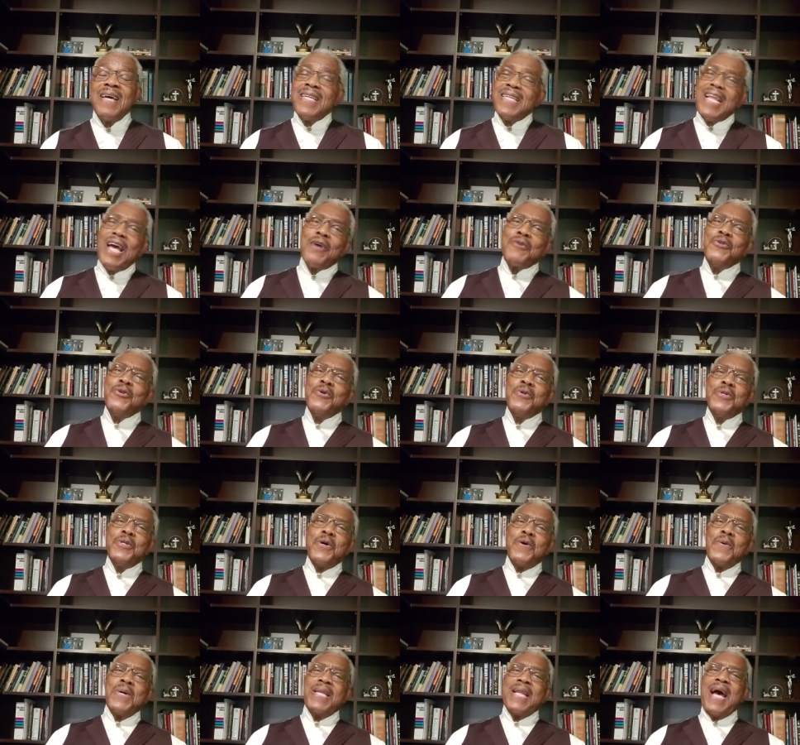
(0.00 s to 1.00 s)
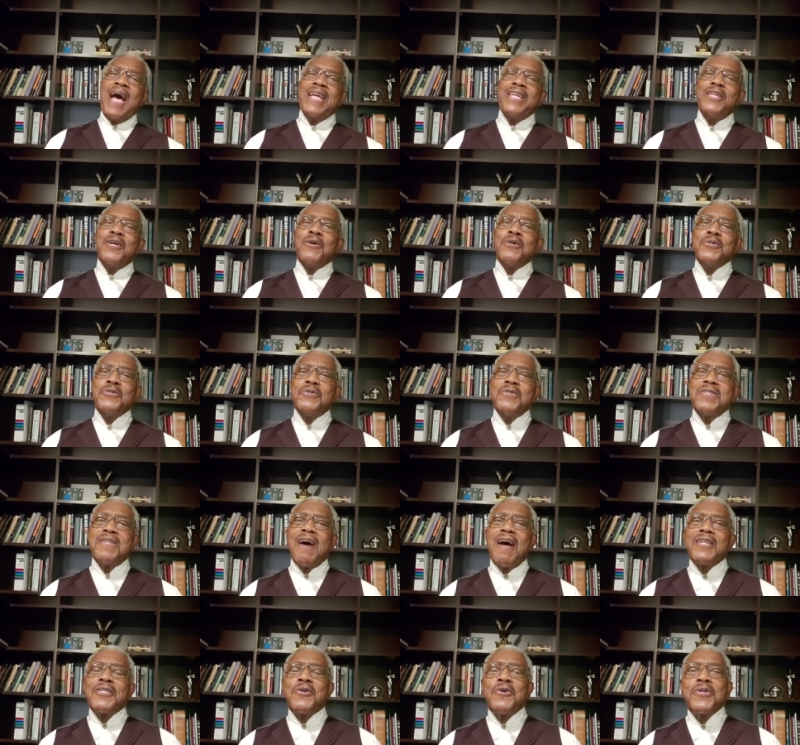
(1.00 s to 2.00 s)
Now, you know, and I know you're
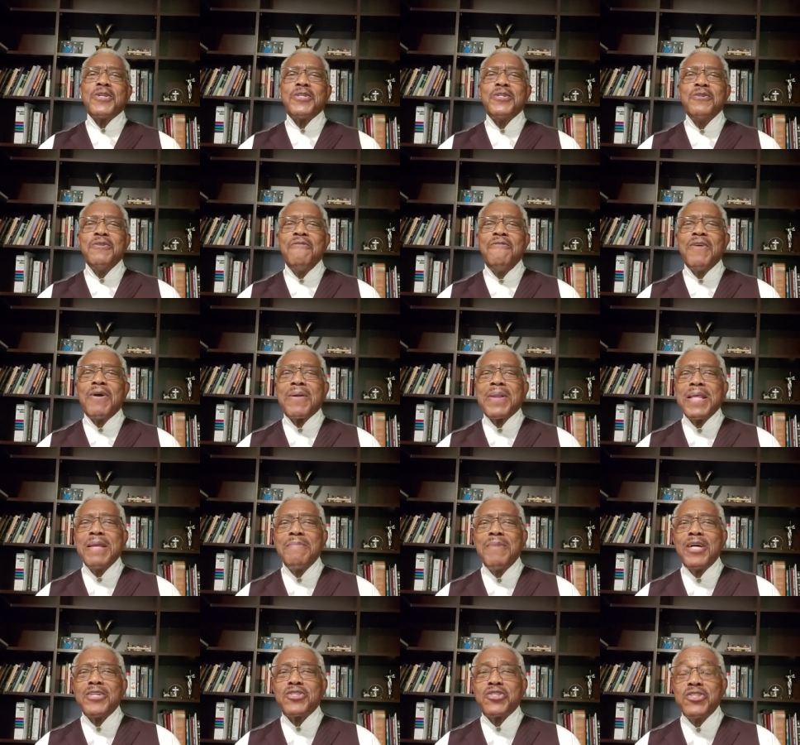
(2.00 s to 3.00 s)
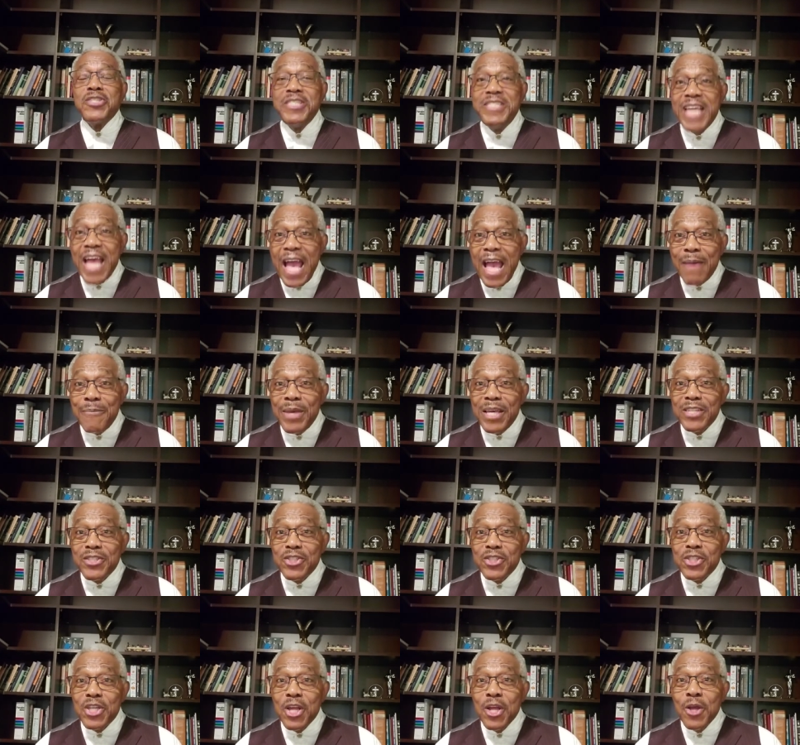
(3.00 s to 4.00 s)
not going to do very much
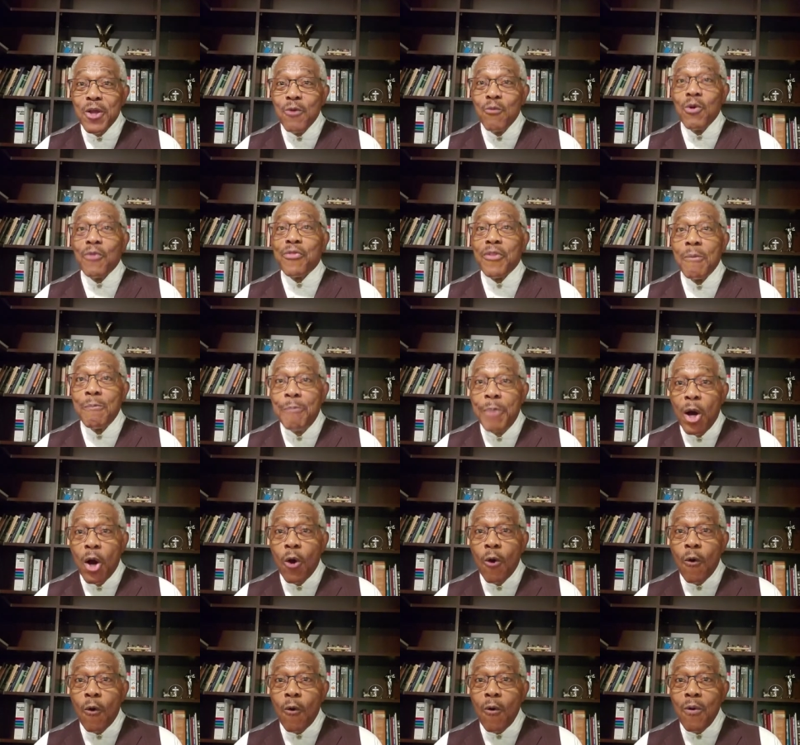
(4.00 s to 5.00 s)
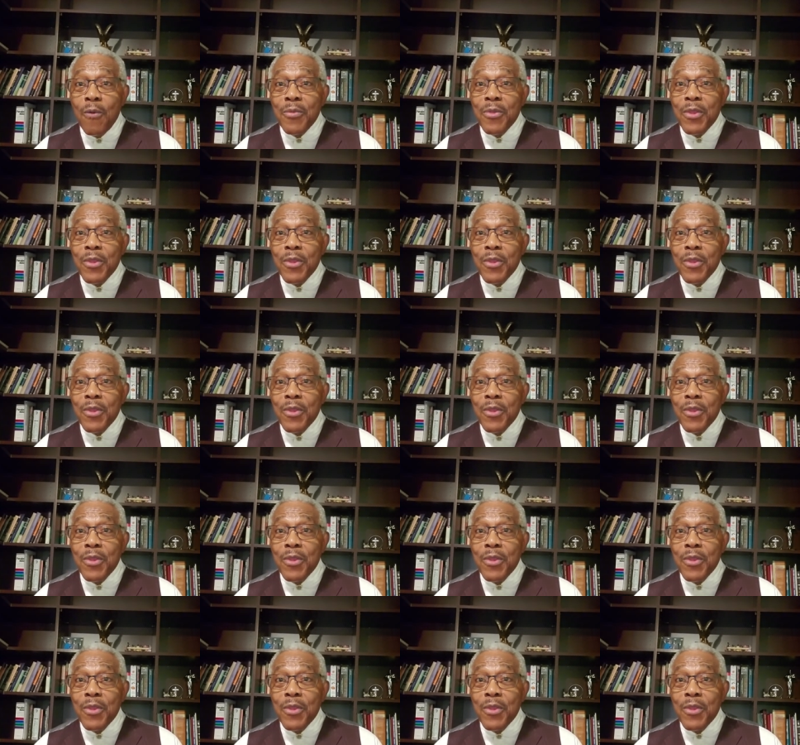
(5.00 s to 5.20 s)
damage with a bow.